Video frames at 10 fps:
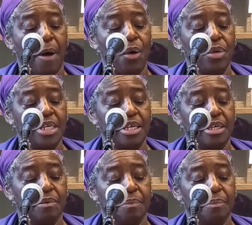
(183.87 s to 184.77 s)

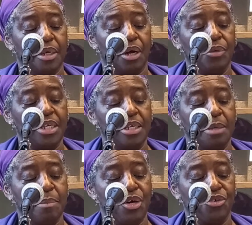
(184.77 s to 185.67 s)
only
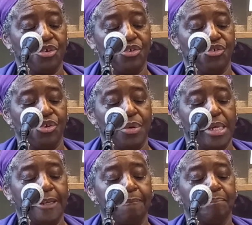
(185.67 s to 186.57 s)
emerging
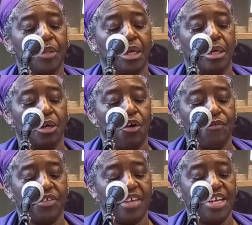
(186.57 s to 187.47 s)
during
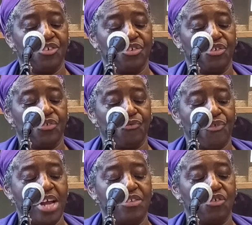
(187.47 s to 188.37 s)
conversations to
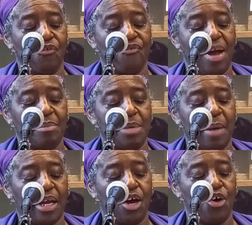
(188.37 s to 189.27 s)
friends or family
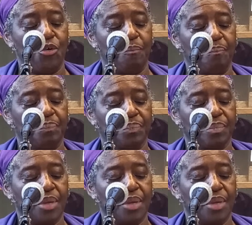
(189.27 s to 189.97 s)
back home,